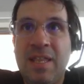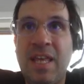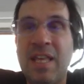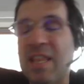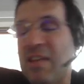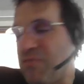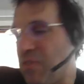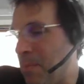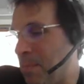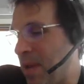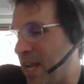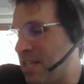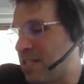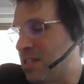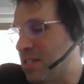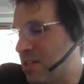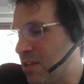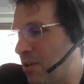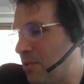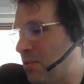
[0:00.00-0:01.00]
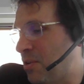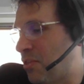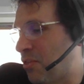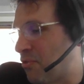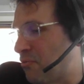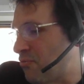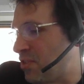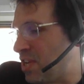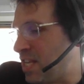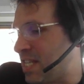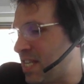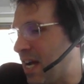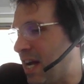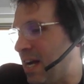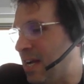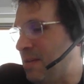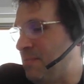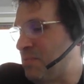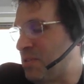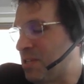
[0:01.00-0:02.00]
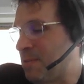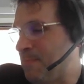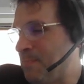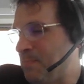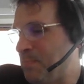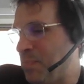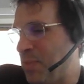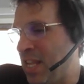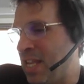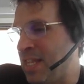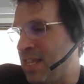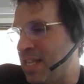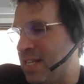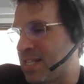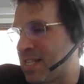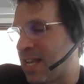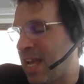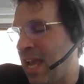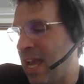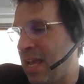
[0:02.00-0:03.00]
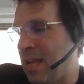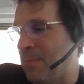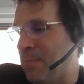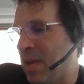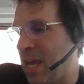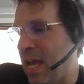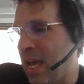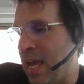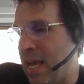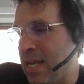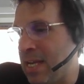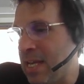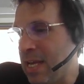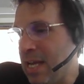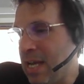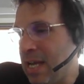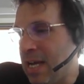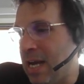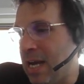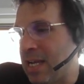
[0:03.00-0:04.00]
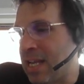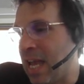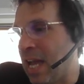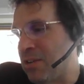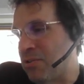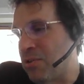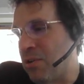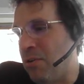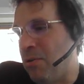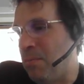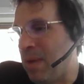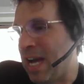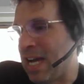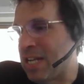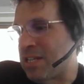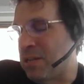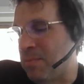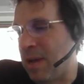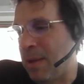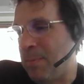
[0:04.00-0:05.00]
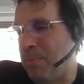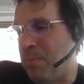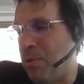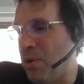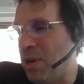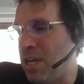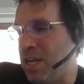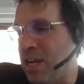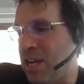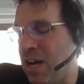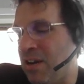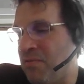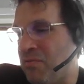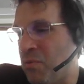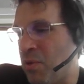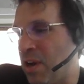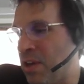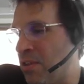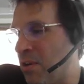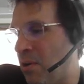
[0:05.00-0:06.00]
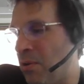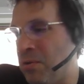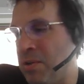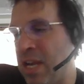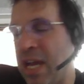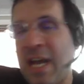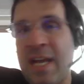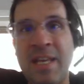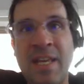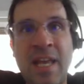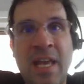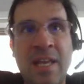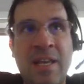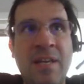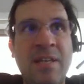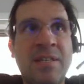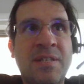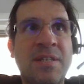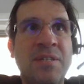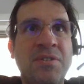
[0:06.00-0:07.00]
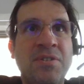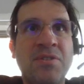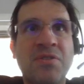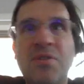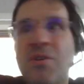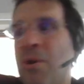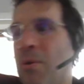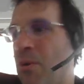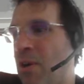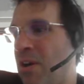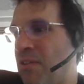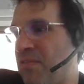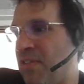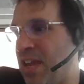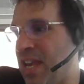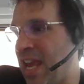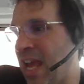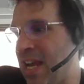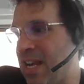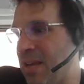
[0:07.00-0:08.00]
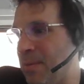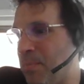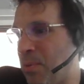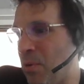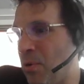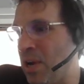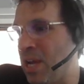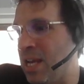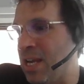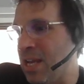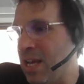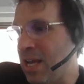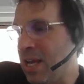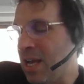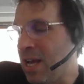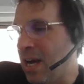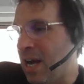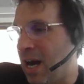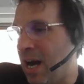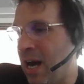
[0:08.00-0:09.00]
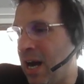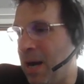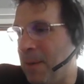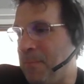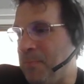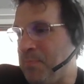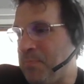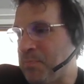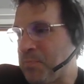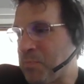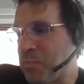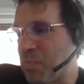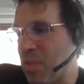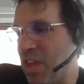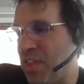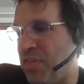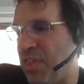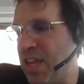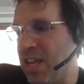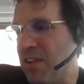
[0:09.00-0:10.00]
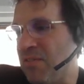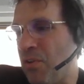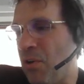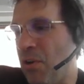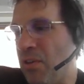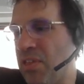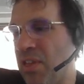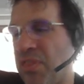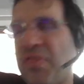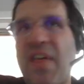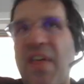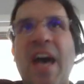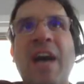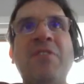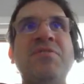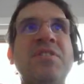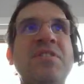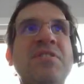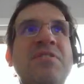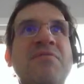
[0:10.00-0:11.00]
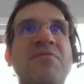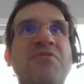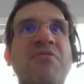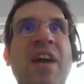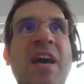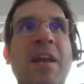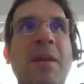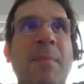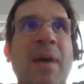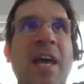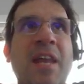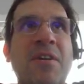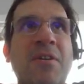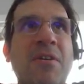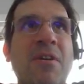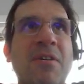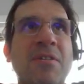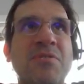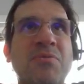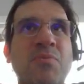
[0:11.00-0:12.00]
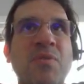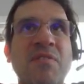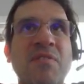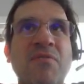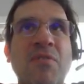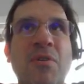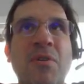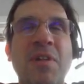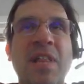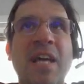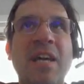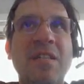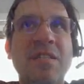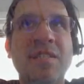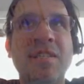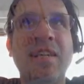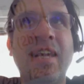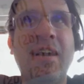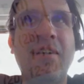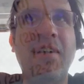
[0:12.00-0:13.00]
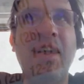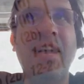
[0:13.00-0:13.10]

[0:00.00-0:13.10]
They left the bases loaded 3 times in this game. And again, going back to my point of where the '09 Yankees can just go off at any point, think of all the thousands of Stratomatic cards we've all held in our